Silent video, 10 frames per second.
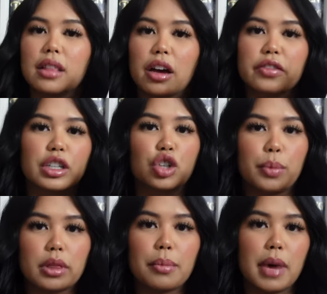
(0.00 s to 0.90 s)
love their Trope
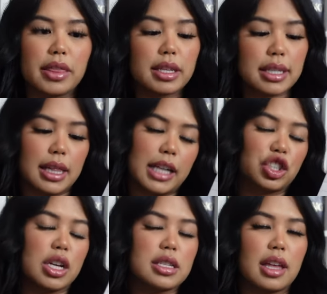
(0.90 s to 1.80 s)
of the Month
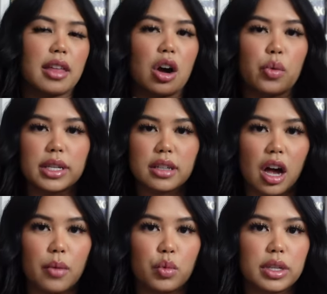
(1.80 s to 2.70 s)
selections, and they always
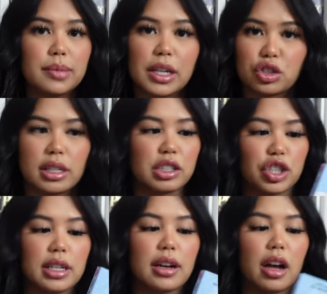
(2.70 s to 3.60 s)
come with special
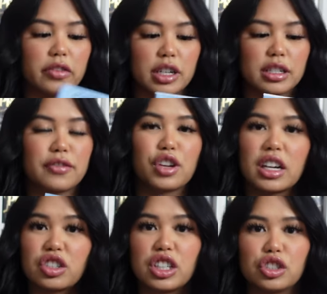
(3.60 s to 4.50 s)
edition covers. If you guys
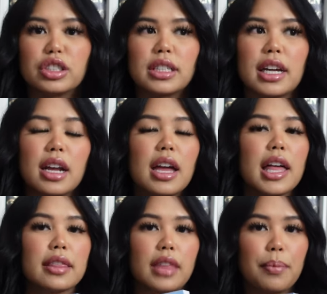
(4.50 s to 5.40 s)
are interested,
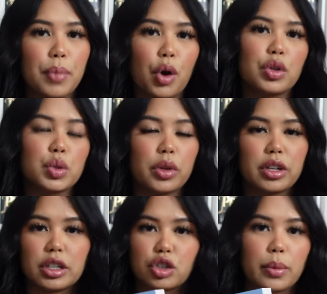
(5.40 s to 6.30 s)
they post what
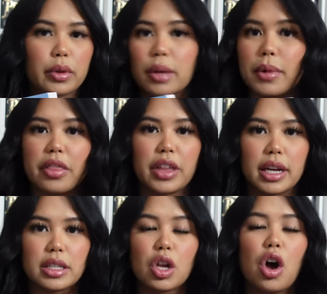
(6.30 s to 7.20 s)
their Trope of the Month
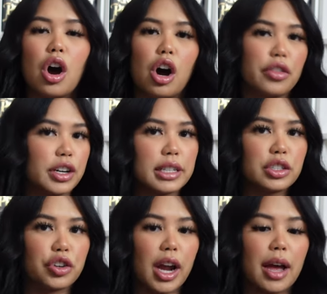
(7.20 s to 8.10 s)
is on their
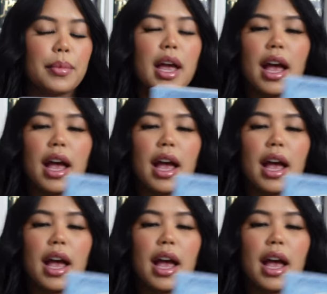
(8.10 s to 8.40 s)
Instagram,